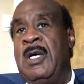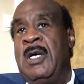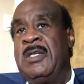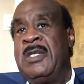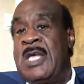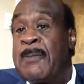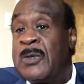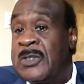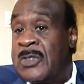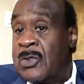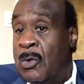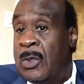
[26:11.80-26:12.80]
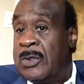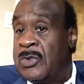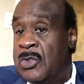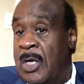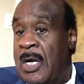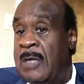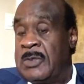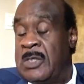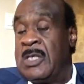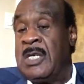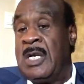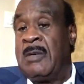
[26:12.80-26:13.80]
the impetus toward jobs,
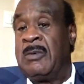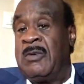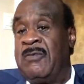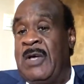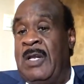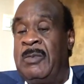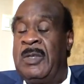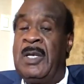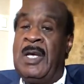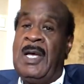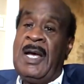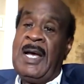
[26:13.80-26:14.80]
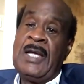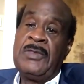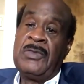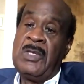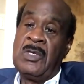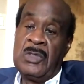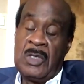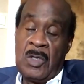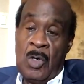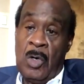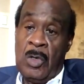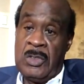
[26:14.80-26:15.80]
economic development, I think are the
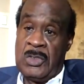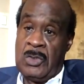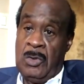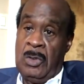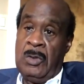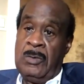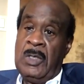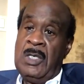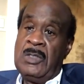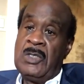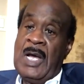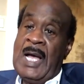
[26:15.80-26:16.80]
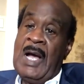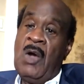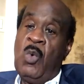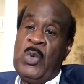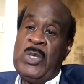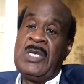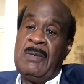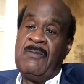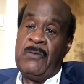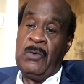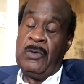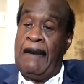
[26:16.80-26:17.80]
cornerstone to how we can
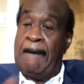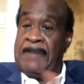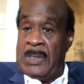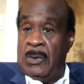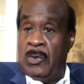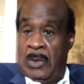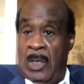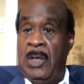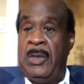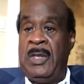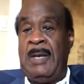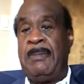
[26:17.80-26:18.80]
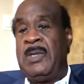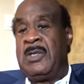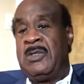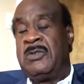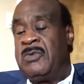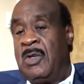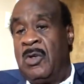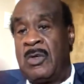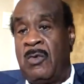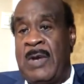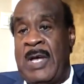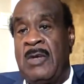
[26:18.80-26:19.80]
further build on that. Because you look
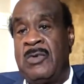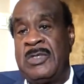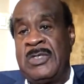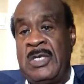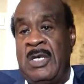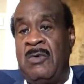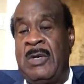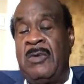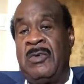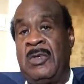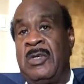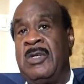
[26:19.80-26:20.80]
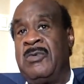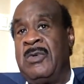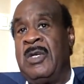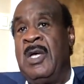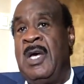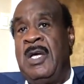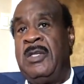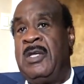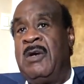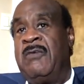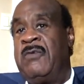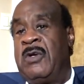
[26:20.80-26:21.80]
around the state, around the country,
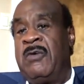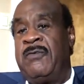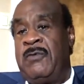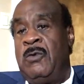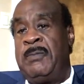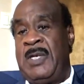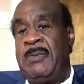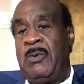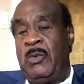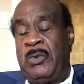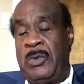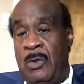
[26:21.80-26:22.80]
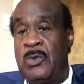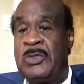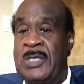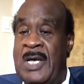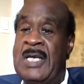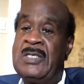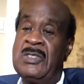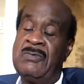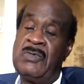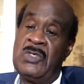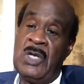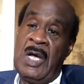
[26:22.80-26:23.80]
there are very few people with those kinds of
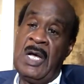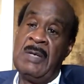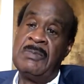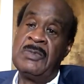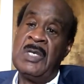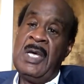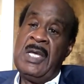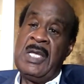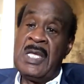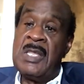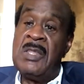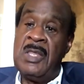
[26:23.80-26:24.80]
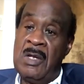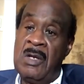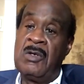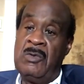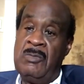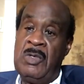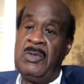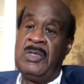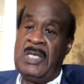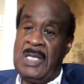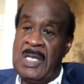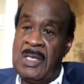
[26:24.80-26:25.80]
jobs in their
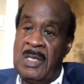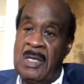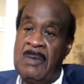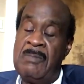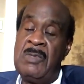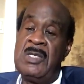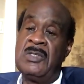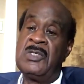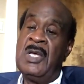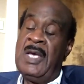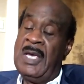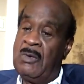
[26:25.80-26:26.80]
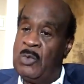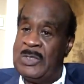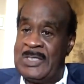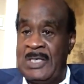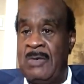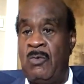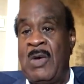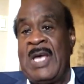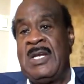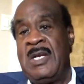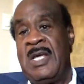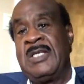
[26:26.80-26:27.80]
community, in their midst. And we sit
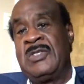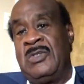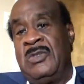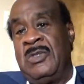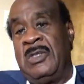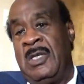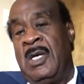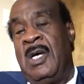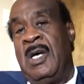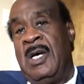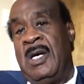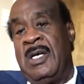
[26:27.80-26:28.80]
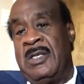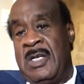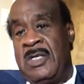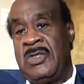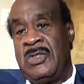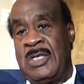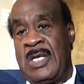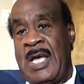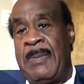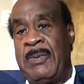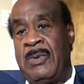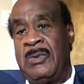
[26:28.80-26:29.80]
right next to the nation's
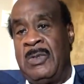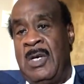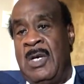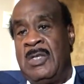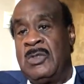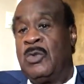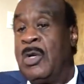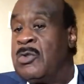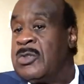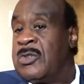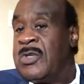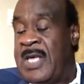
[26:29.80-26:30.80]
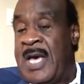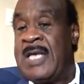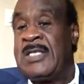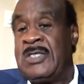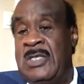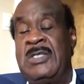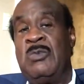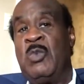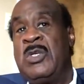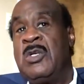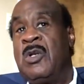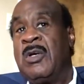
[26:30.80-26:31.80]
capital. So those are the assets. And
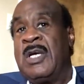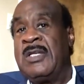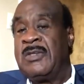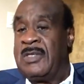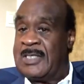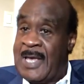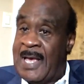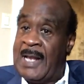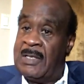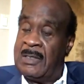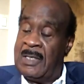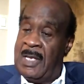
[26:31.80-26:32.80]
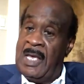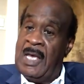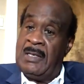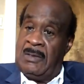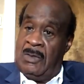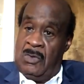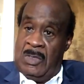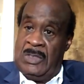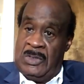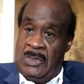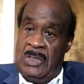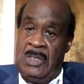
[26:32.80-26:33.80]
when you look at the talent at
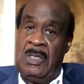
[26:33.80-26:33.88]
USG